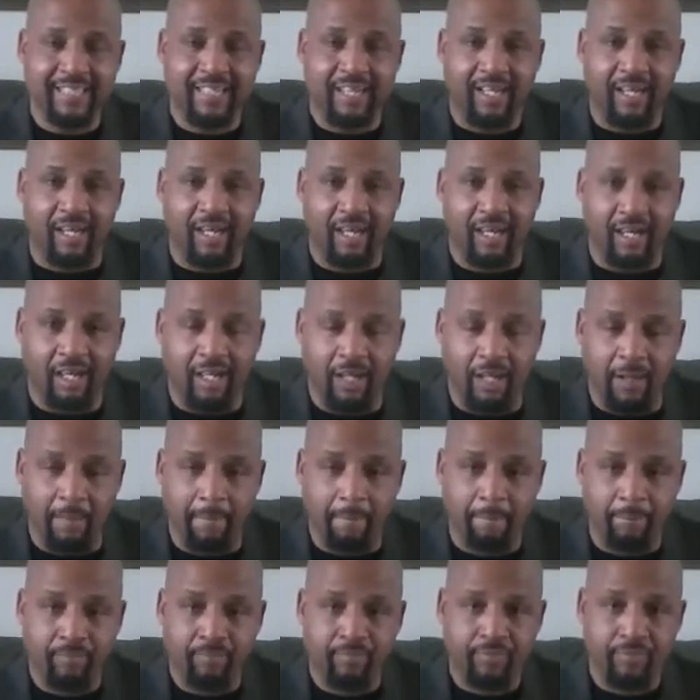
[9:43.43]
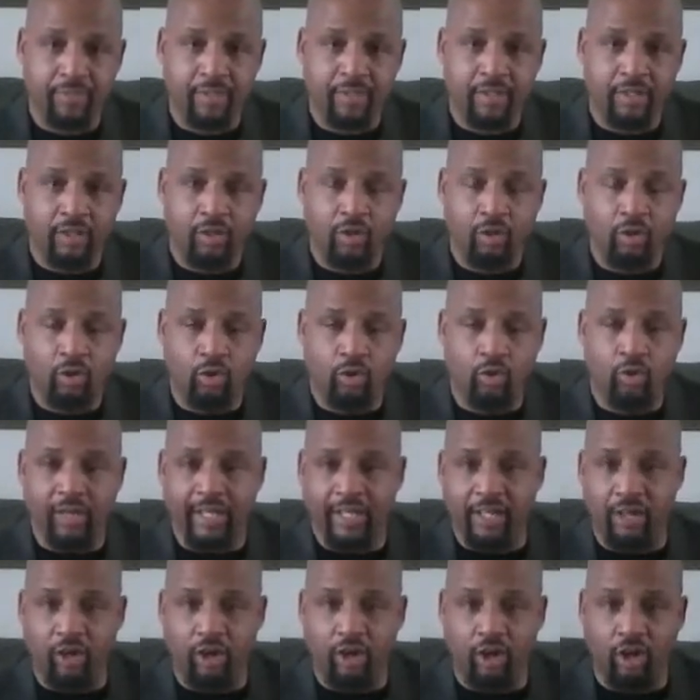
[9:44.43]
who
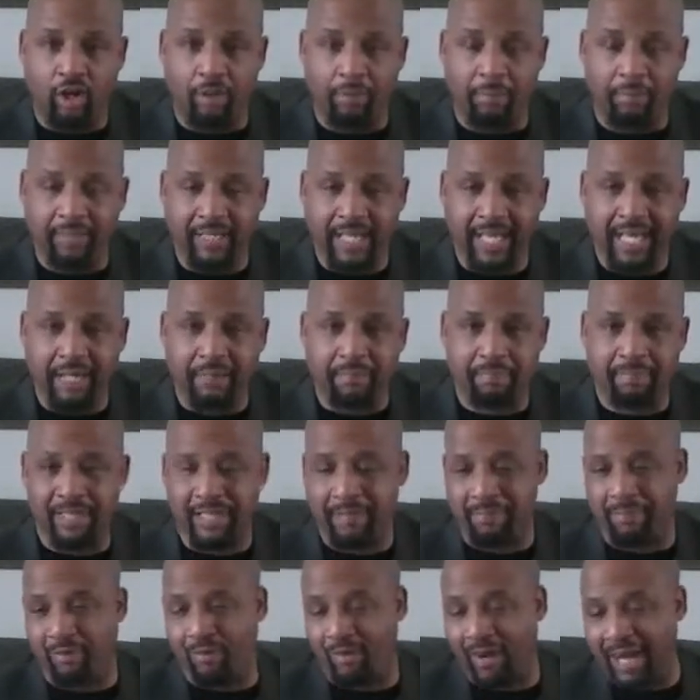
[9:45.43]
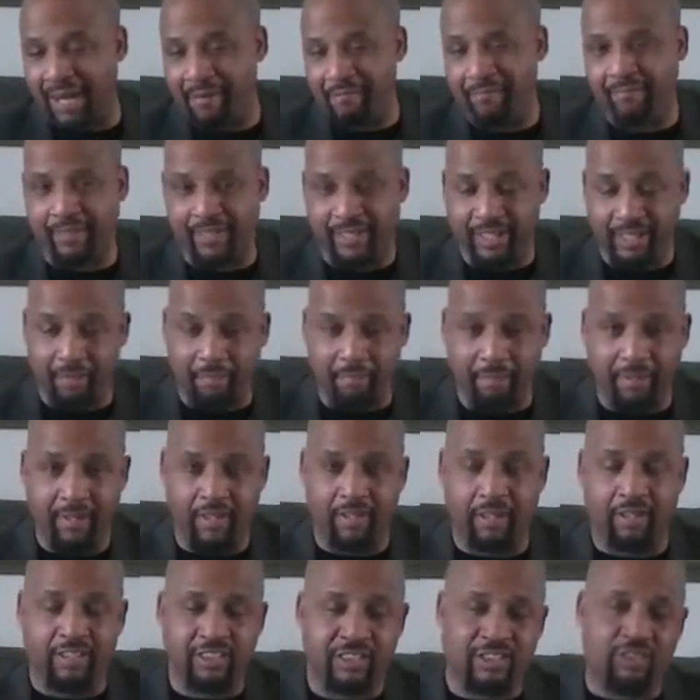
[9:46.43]
they call black people, African
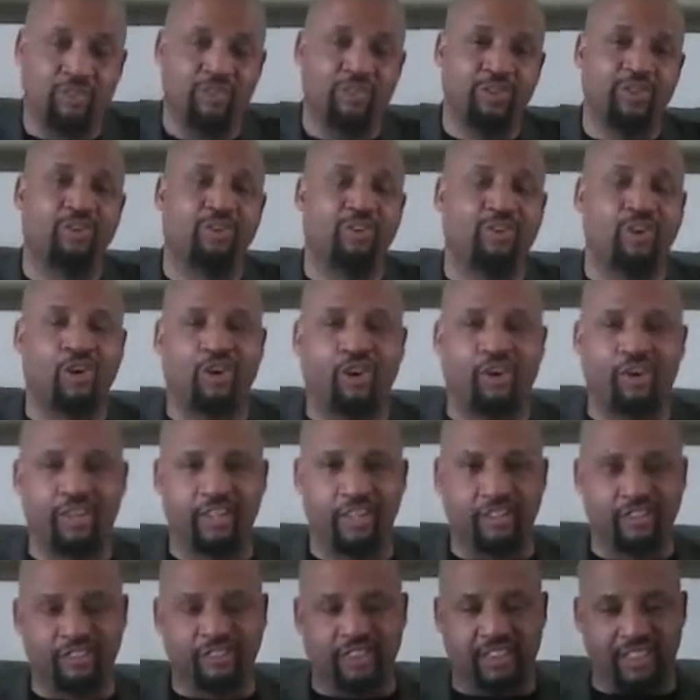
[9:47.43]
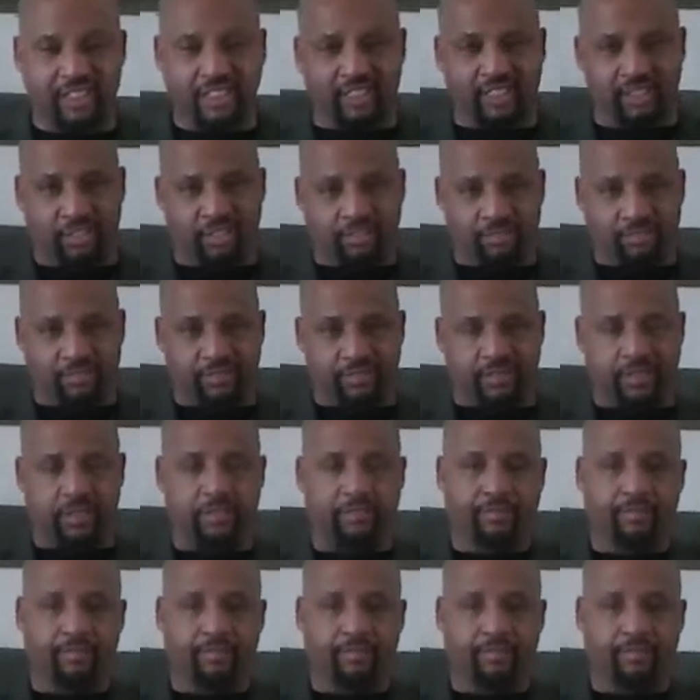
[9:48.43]
Americans, who you call yourselves.